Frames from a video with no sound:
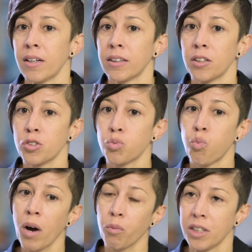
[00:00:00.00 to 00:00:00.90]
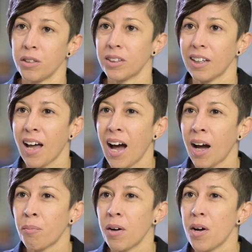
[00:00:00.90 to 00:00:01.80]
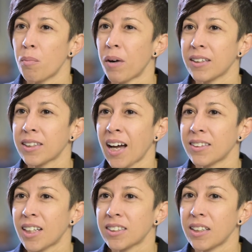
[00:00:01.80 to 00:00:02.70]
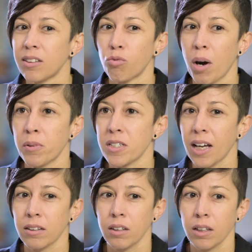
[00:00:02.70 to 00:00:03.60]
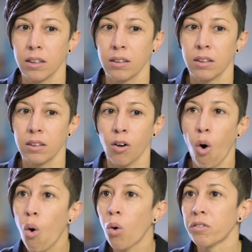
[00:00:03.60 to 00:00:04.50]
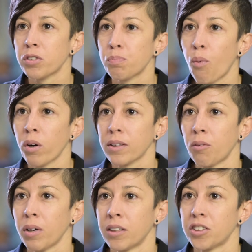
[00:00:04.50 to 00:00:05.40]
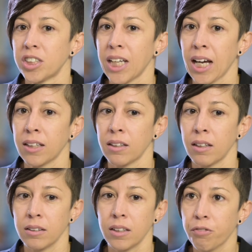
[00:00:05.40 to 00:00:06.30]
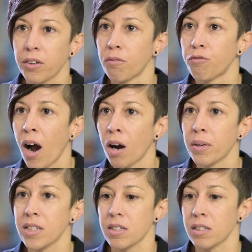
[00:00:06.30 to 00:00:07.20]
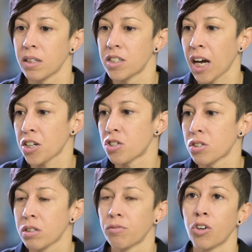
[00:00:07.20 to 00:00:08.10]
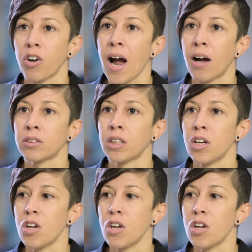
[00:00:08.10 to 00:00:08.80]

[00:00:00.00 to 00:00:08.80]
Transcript: There's what we do in the lab, but that doesn't represent the whole of sport that we understand, the different environments, the textures of the ground.